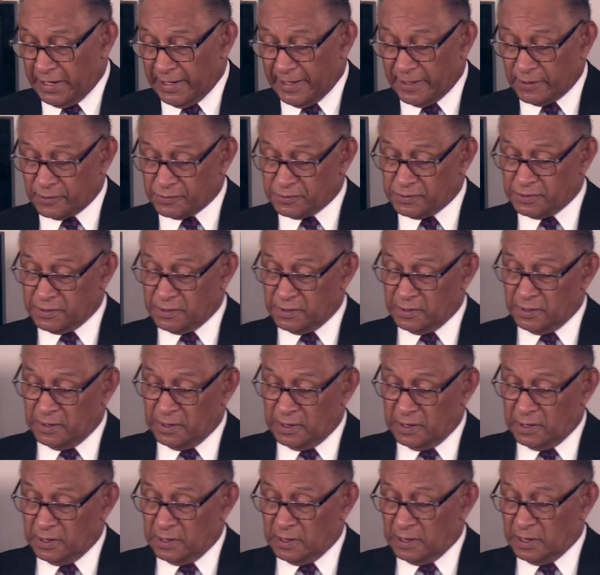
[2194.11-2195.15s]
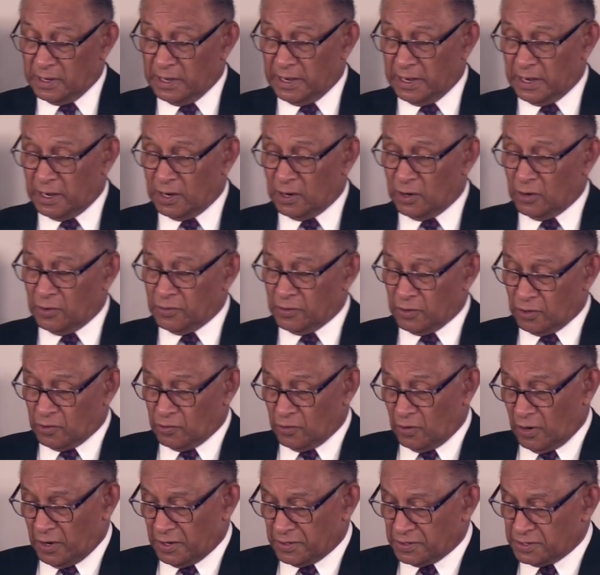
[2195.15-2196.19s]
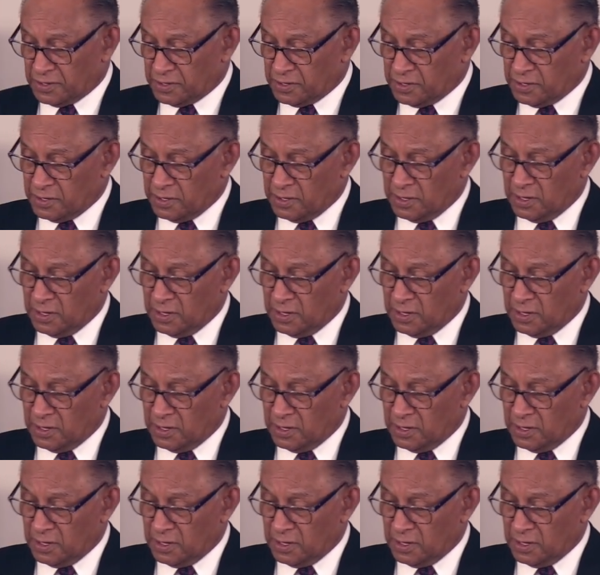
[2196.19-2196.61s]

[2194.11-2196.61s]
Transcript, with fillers: out uh, on the cross.